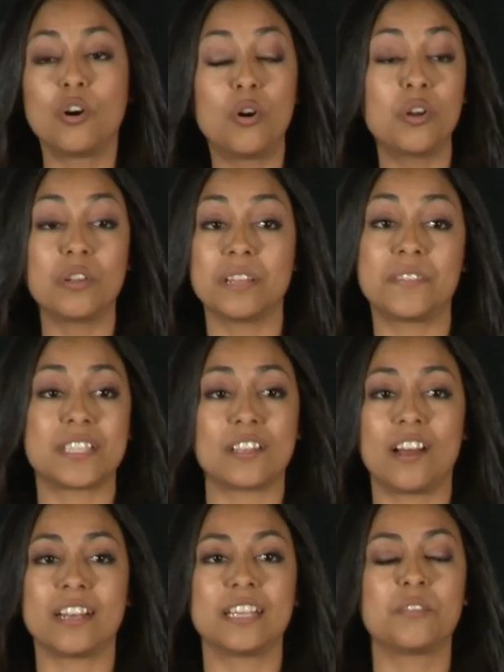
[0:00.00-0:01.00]
goal of this
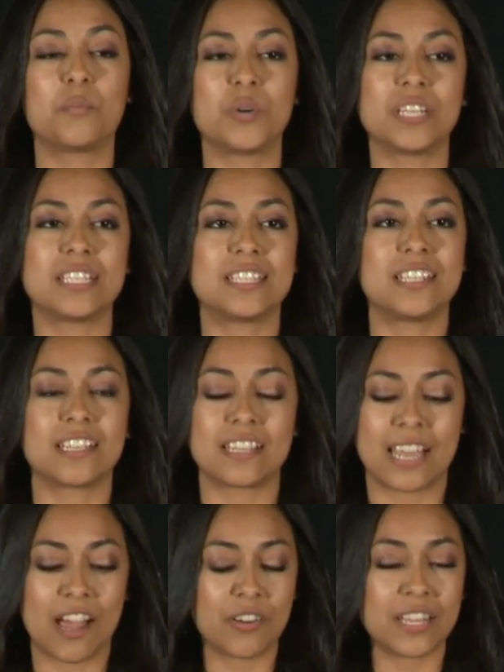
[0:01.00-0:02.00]
audit was to
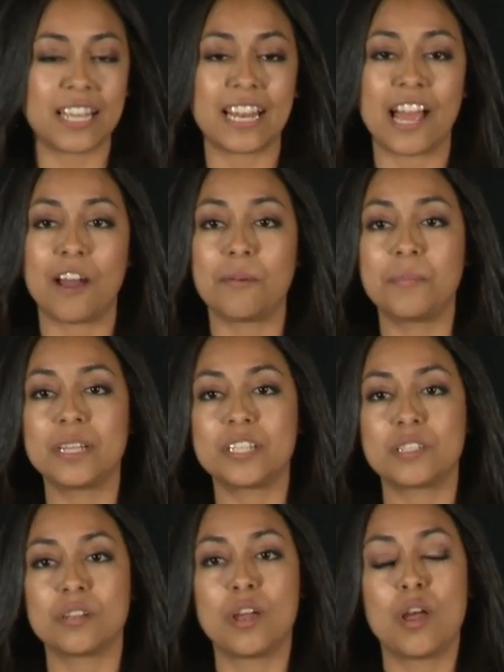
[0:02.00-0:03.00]
calculate how much
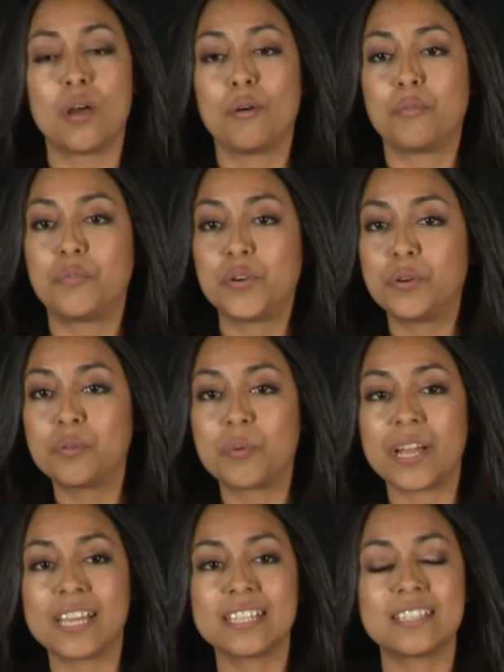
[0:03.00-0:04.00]
food
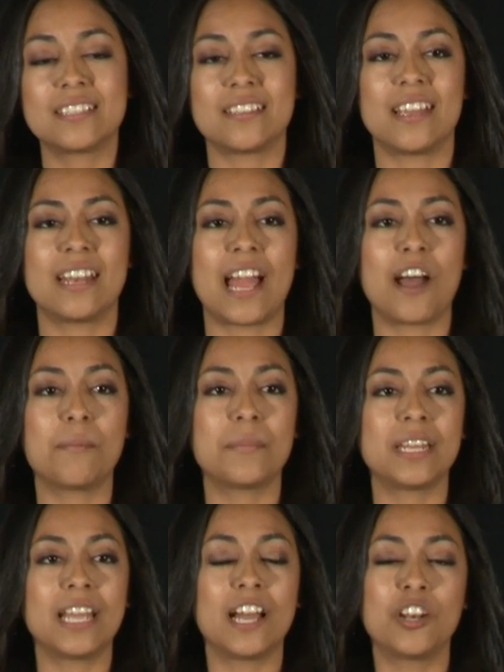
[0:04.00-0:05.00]
waste, and how
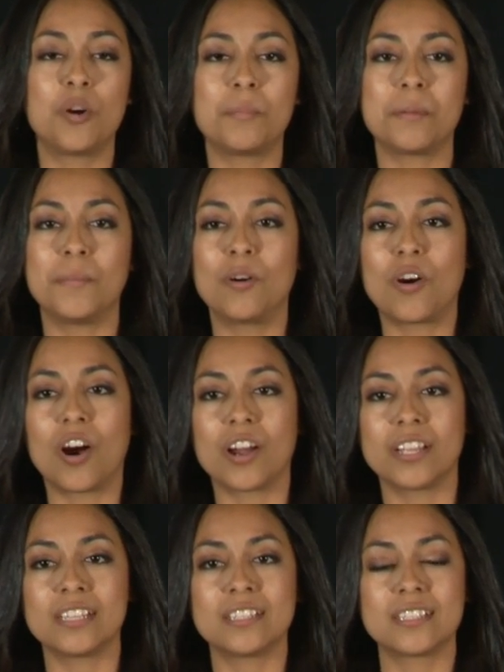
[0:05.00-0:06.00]
many unopened milk
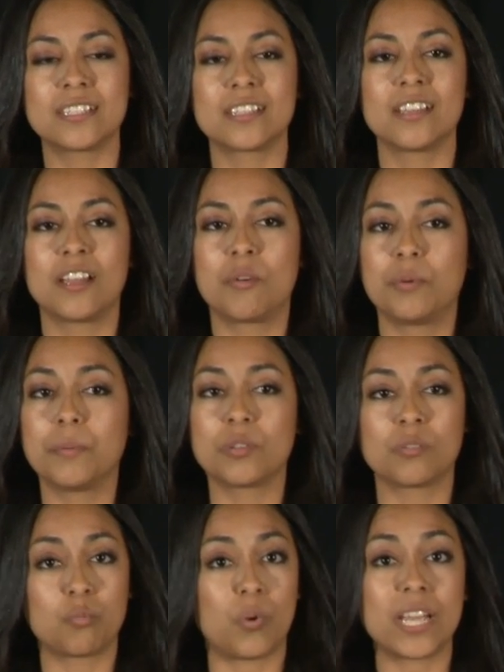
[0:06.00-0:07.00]
cartons we were
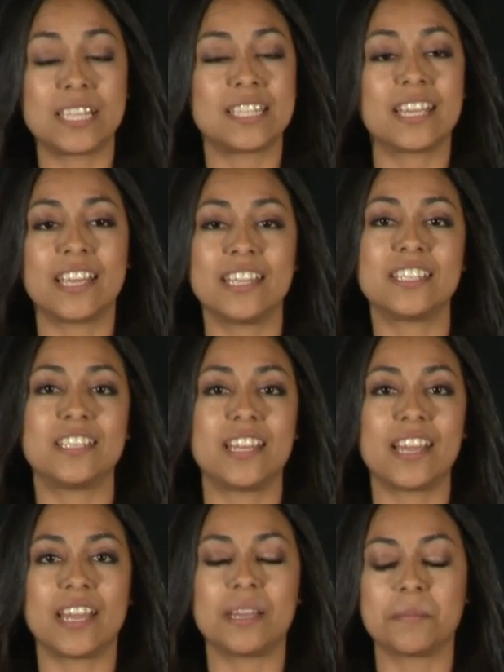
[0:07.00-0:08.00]
wasting each
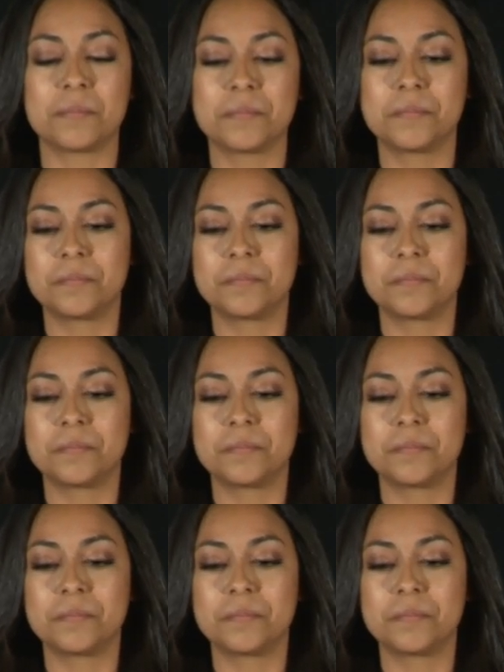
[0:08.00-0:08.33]
day,